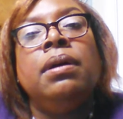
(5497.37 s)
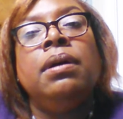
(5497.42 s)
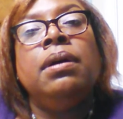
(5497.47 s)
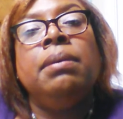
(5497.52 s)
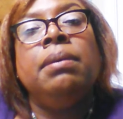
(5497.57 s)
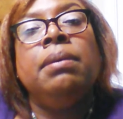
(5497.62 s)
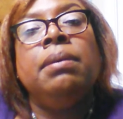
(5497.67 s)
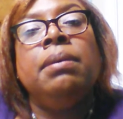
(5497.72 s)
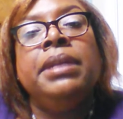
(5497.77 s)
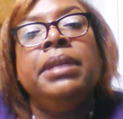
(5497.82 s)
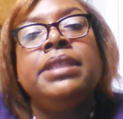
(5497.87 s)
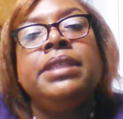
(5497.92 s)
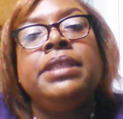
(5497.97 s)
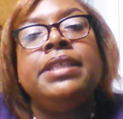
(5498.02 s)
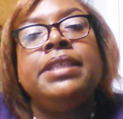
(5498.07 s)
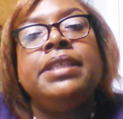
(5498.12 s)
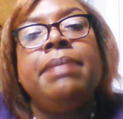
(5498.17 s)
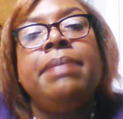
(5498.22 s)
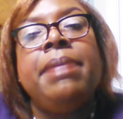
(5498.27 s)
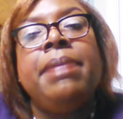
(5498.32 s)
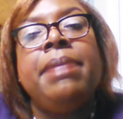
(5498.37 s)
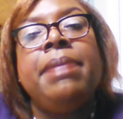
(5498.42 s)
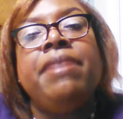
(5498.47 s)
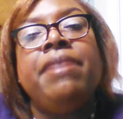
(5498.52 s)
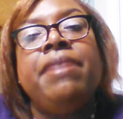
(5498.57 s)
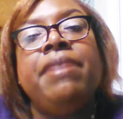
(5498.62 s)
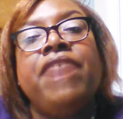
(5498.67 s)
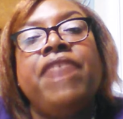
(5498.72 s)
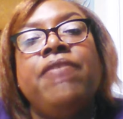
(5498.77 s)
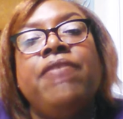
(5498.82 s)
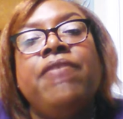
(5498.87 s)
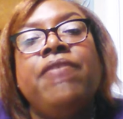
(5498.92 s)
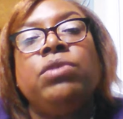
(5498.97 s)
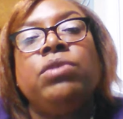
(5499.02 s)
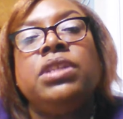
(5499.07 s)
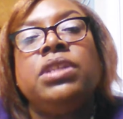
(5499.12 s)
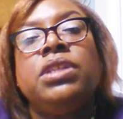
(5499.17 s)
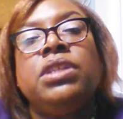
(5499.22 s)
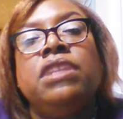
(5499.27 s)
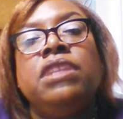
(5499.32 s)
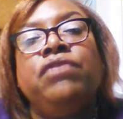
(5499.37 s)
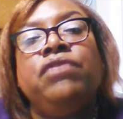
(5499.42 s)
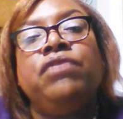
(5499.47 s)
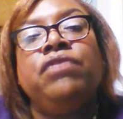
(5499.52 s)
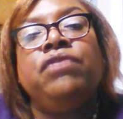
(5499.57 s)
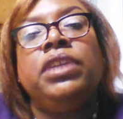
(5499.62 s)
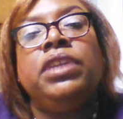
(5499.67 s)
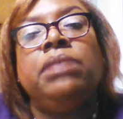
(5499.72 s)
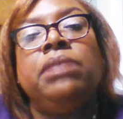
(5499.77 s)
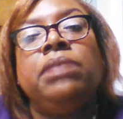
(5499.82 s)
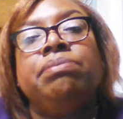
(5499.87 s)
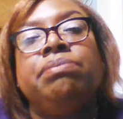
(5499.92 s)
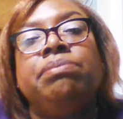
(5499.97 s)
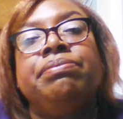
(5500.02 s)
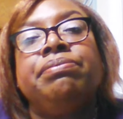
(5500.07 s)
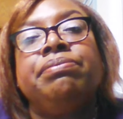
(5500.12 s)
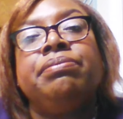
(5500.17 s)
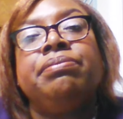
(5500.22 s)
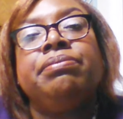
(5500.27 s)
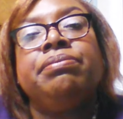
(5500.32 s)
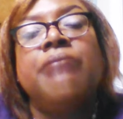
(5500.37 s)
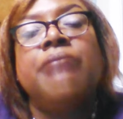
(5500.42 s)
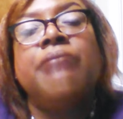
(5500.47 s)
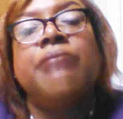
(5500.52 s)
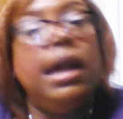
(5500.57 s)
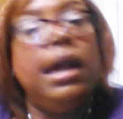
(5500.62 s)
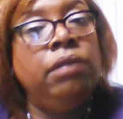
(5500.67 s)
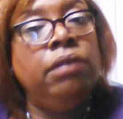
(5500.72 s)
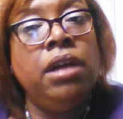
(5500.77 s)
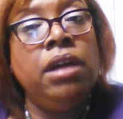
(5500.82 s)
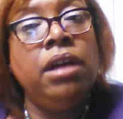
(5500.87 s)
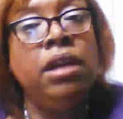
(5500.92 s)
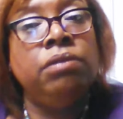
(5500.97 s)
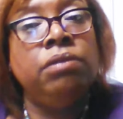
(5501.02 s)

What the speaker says: Melissa said maybe a favor was done for them. I don't know.